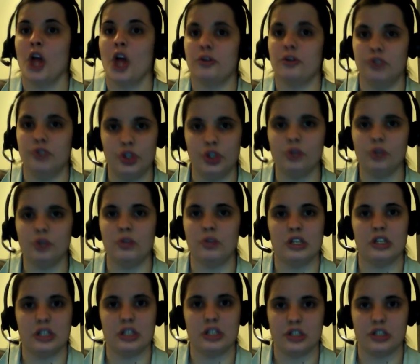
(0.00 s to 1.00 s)
Jude
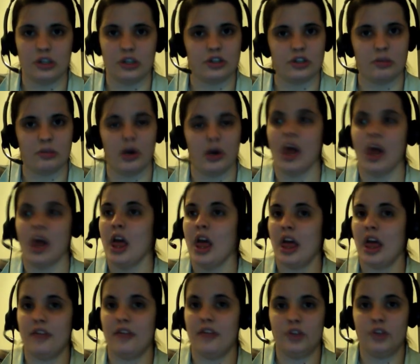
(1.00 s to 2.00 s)
is in serious trouble.
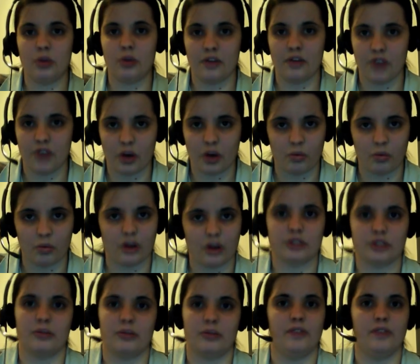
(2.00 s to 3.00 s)
If you have not
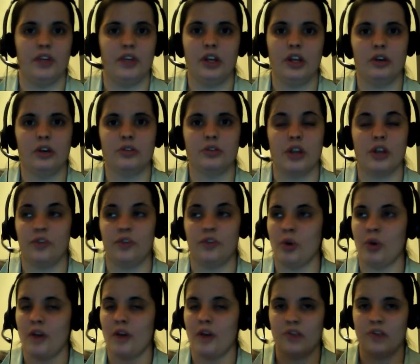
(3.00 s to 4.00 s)
watched my videos, if you
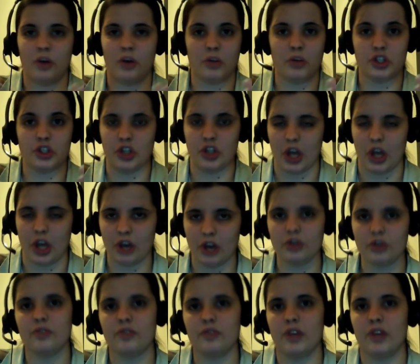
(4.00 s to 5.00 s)
have not watched the
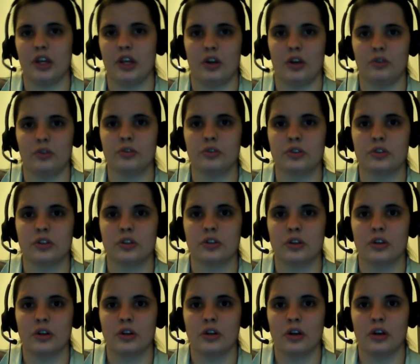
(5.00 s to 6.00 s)
other videos,
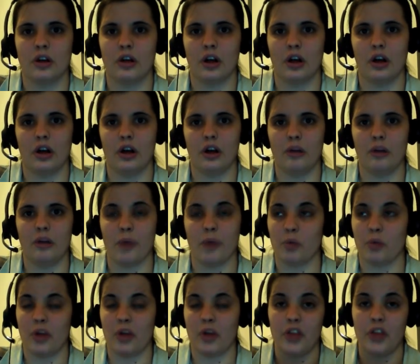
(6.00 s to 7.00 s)

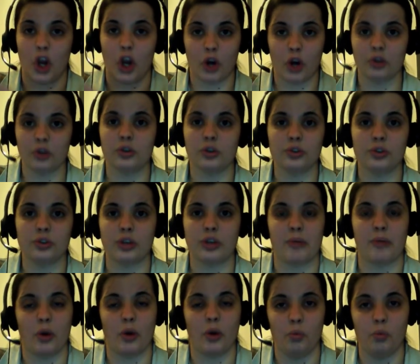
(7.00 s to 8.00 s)
read the articles
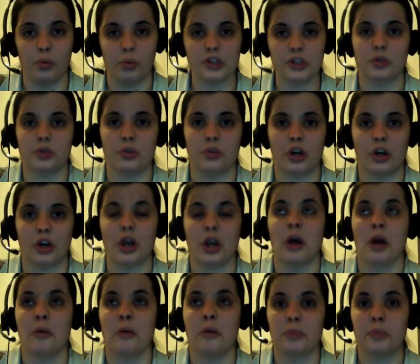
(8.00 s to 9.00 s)
about what is going on,
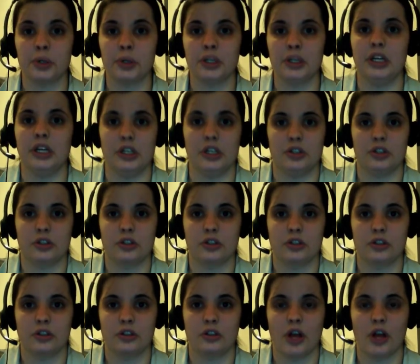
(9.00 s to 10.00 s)
please,
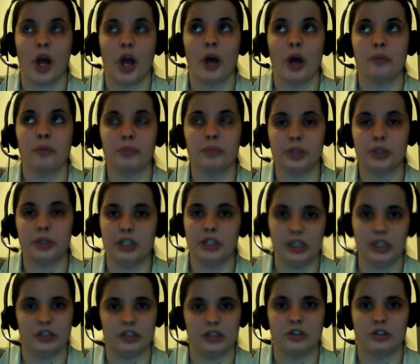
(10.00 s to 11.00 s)

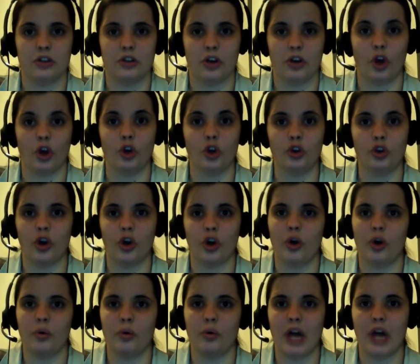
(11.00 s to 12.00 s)
please
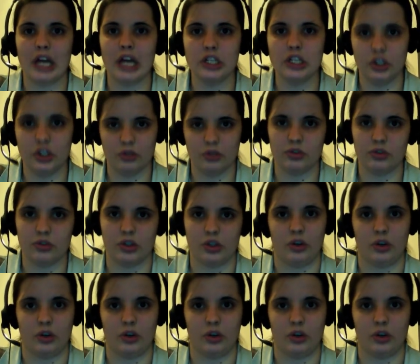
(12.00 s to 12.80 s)
go and do so.